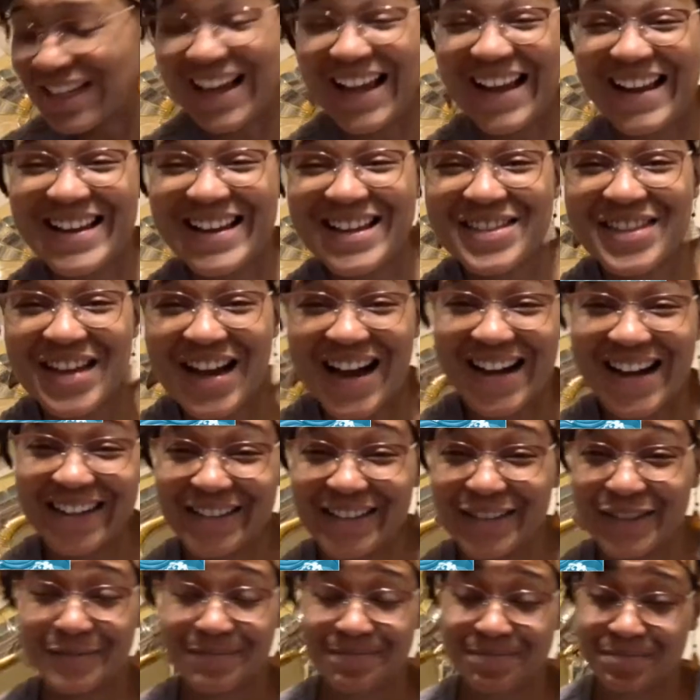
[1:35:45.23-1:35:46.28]
And the
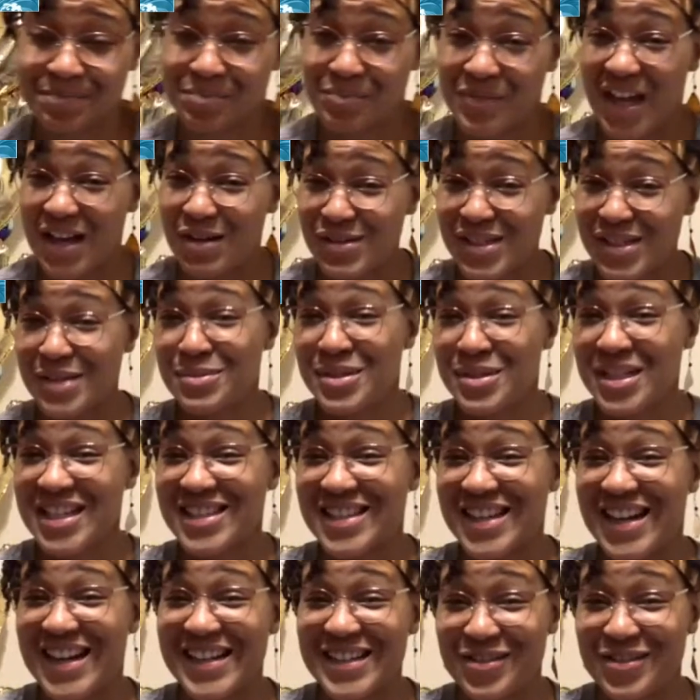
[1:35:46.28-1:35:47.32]
iron. I was able to get
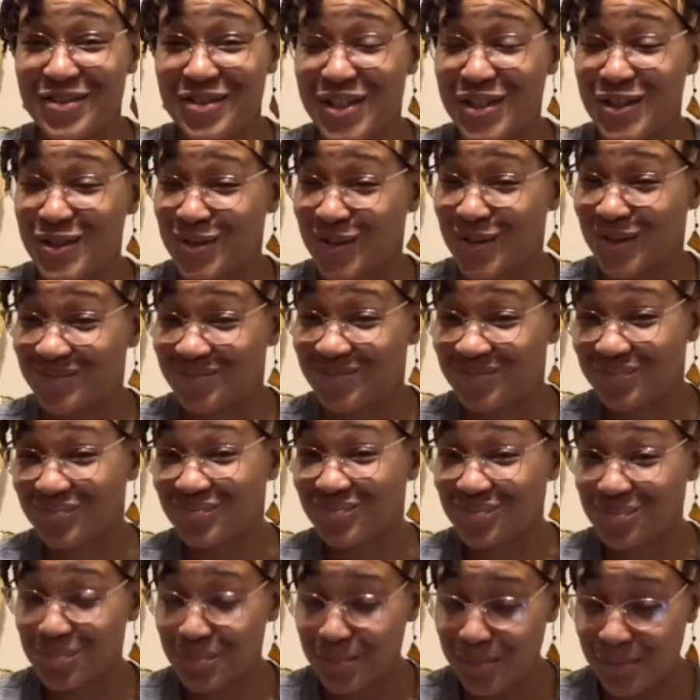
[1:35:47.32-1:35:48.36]
the iron too.
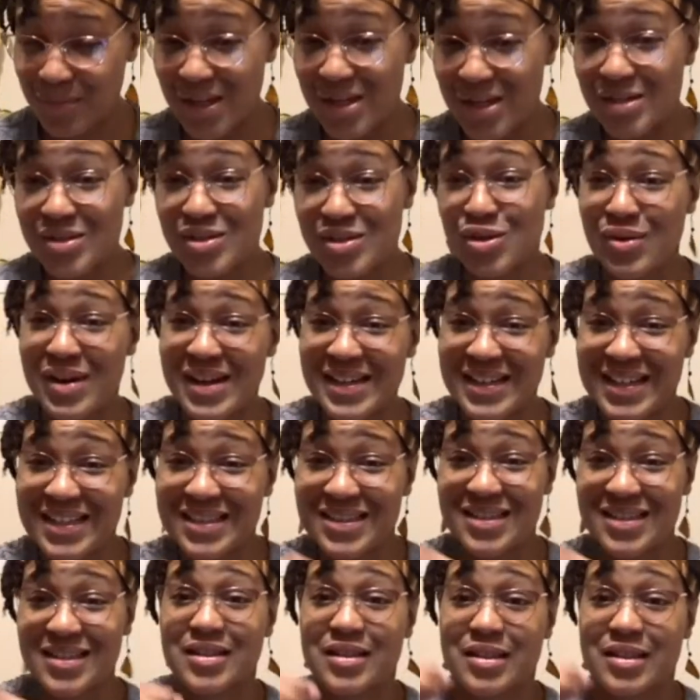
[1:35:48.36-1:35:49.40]
So I
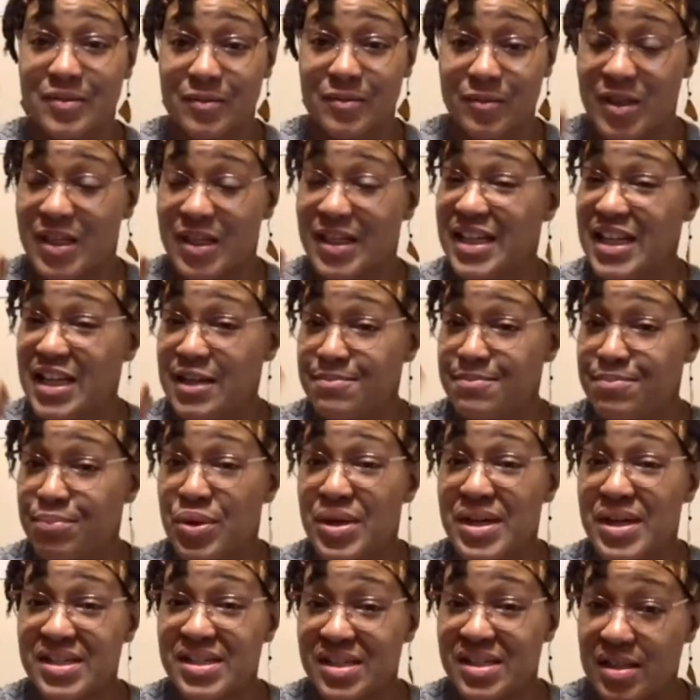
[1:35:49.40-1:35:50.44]
got the heat
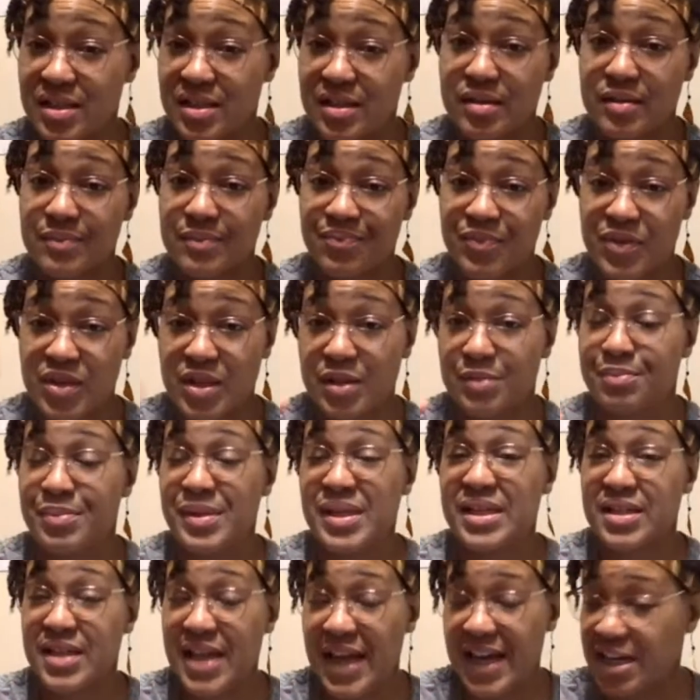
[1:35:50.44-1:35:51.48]
press, the
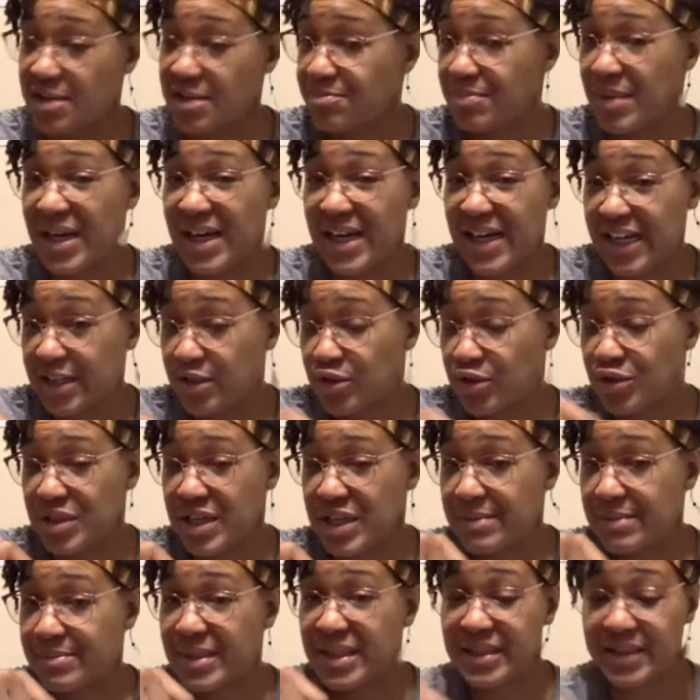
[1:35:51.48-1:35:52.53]
big 8x8 or
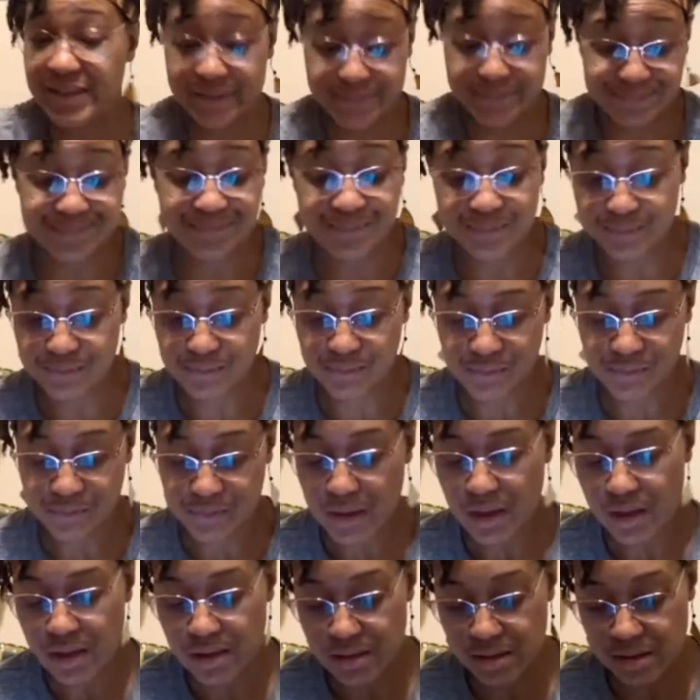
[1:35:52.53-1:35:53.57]
9x9.
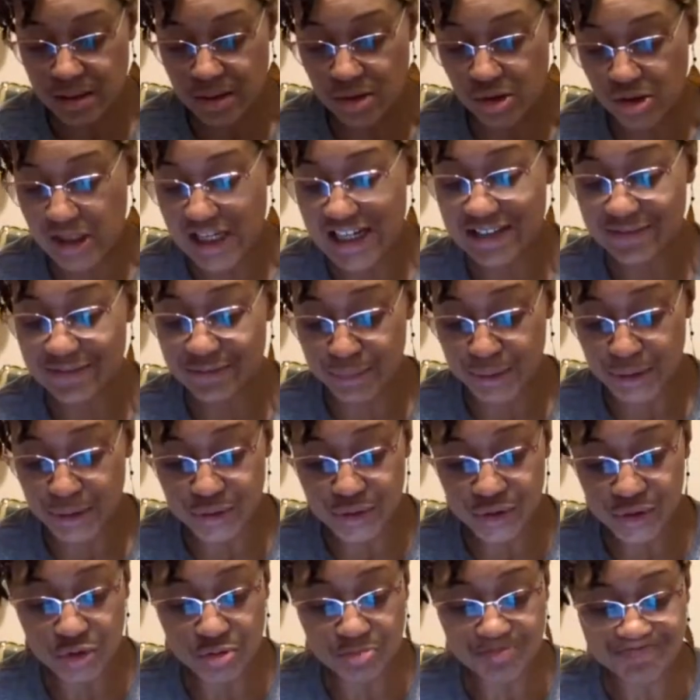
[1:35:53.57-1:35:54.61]
So I have them
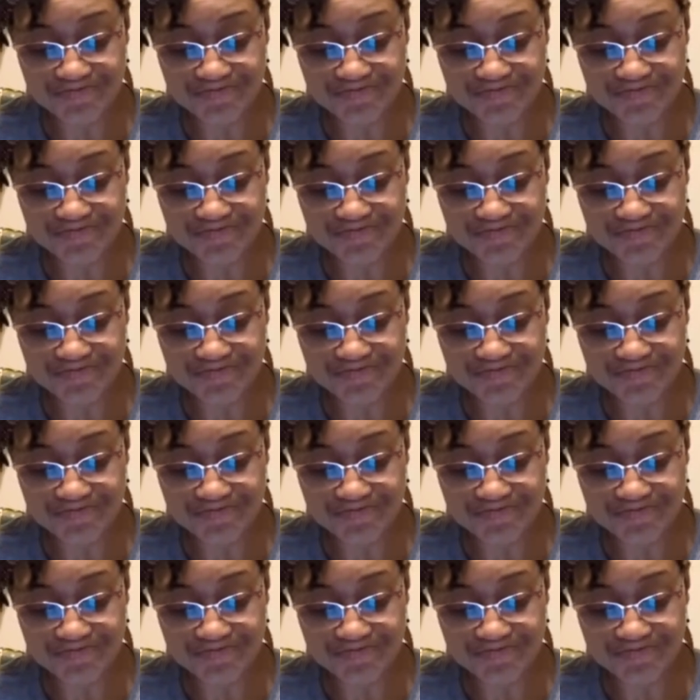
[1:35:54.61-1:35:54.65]
both.